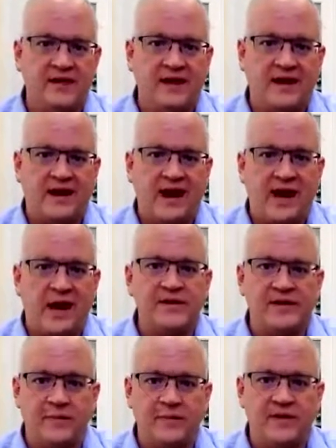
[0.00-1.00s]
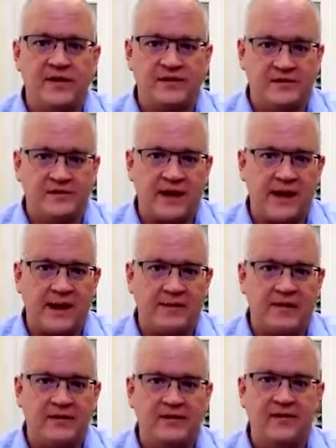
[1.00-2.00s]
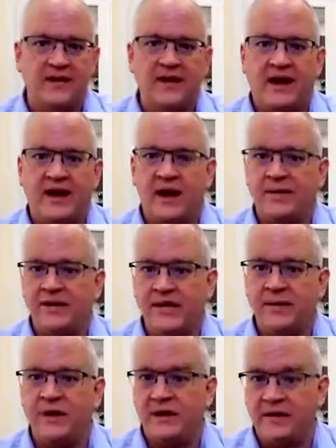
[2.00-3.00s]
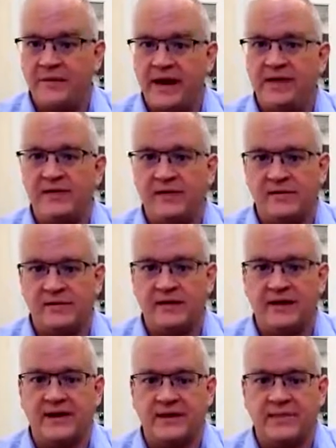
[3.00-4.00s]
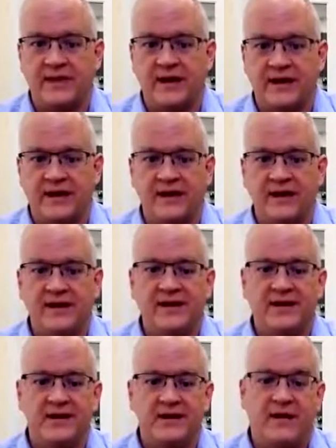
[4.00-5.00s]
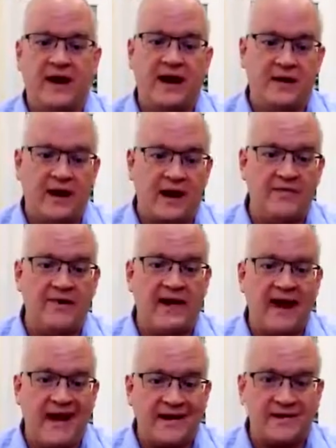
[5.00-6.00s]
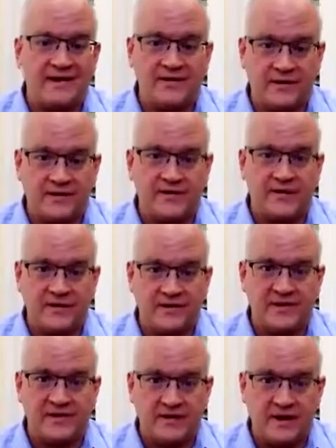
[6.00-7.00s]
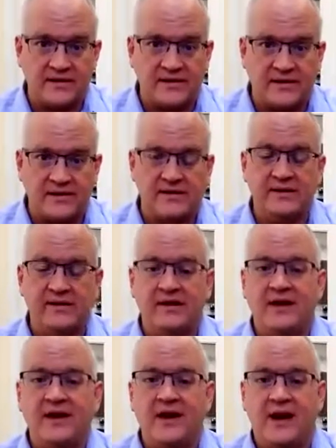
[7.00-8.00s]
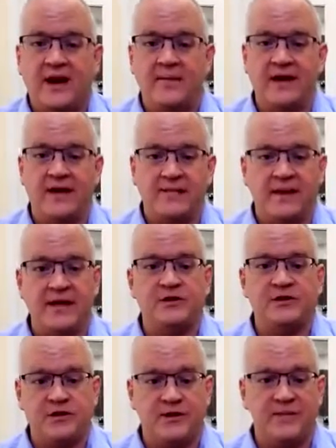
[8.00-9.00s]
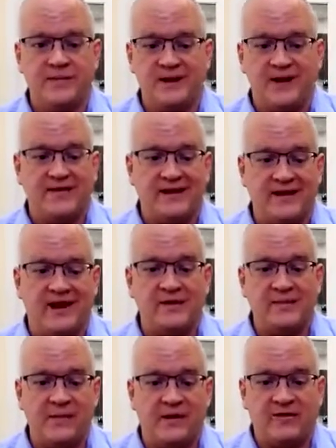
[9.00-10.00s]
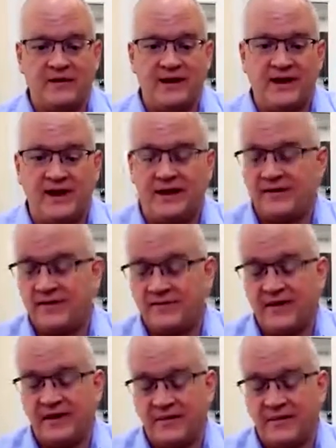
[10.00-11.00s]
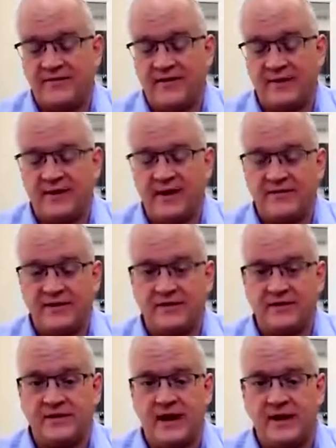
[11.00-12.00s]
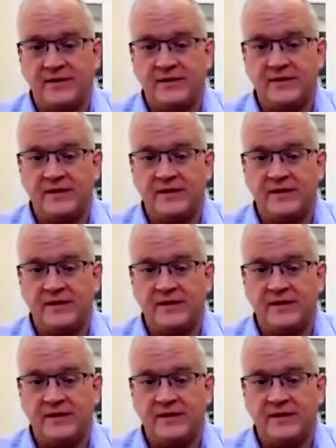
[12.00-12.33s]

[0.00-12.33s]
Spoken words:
How stable is their capital? How stable are the bankers who are lending them money? How have they acted during the course of the crisis? And make sure that, I think a lot of people have realized, it's frankly been very beneficial to us,